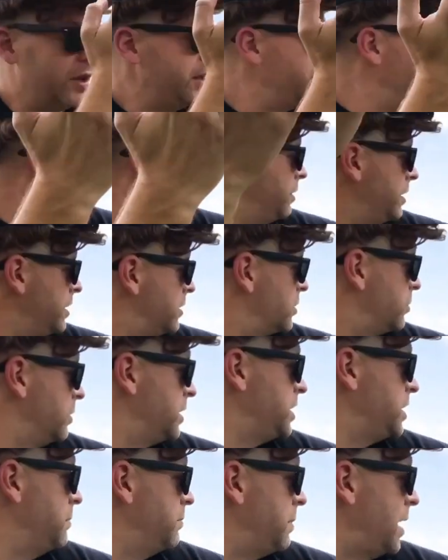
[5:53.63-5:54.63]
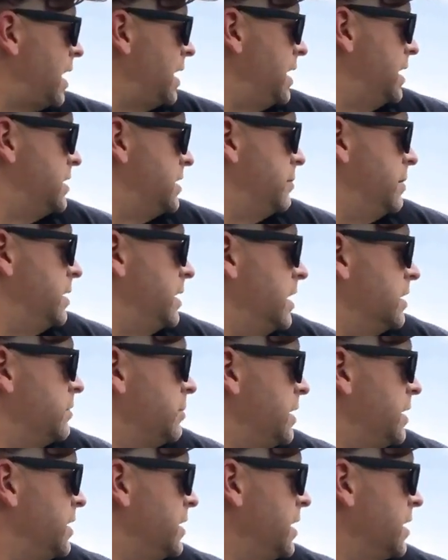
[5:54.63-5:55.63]
Well, I know he's switching bodies. I mean, that's
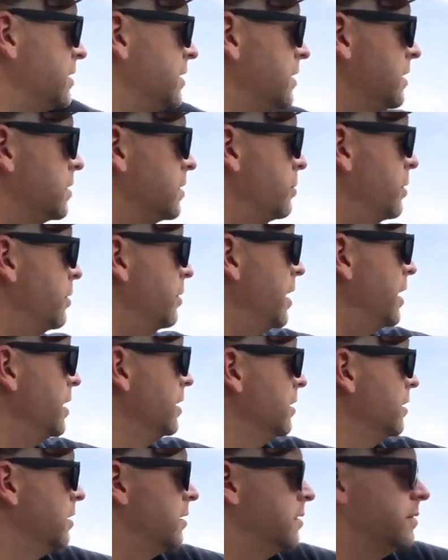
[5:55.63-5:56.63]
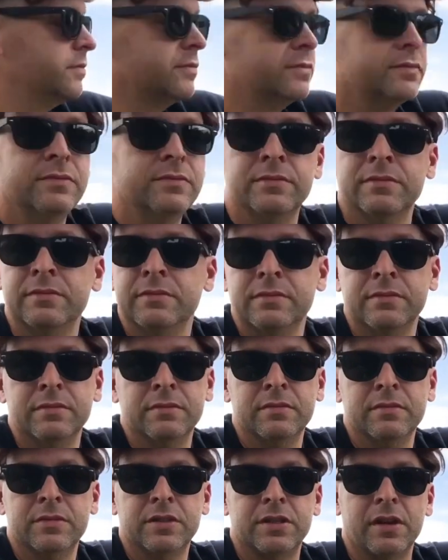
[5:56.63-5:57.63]
what he does in this one, right?
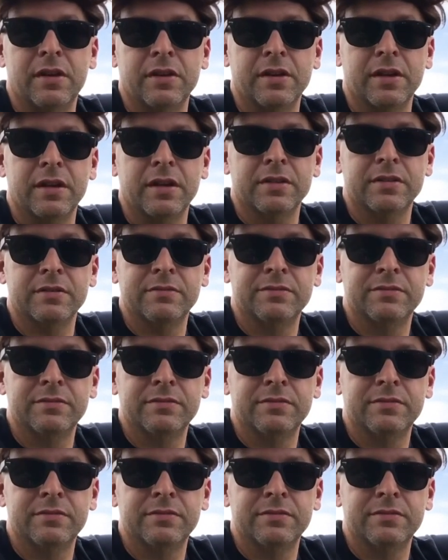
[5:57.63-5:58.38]
Sorry, guys.